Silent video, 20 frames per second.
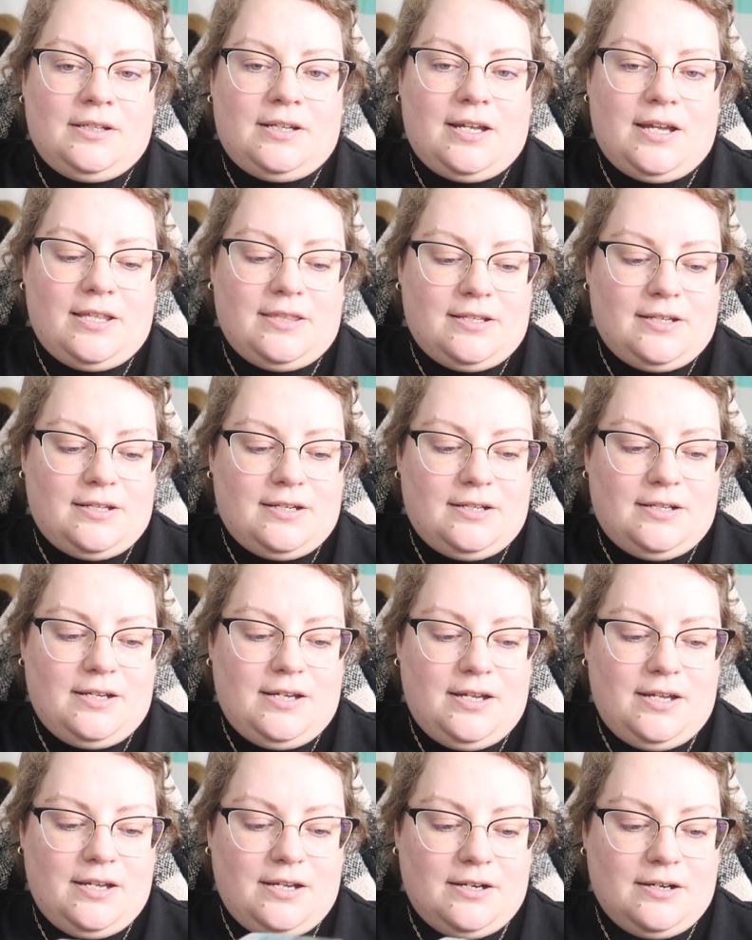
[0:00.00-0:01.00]
And then
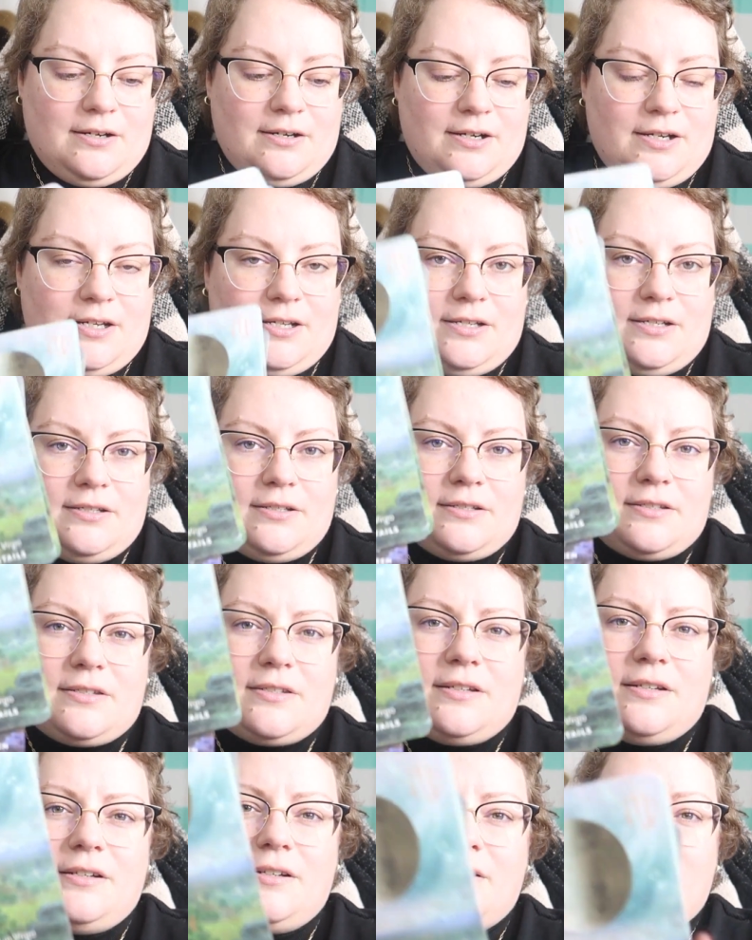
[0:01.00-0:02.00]
here
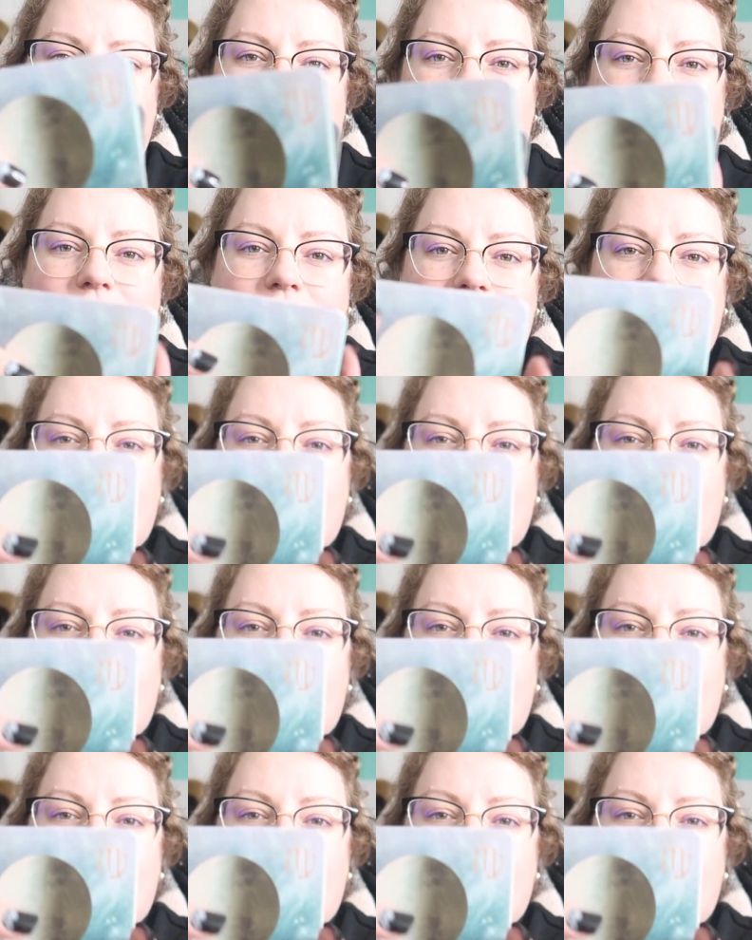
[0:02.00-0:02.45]
is one of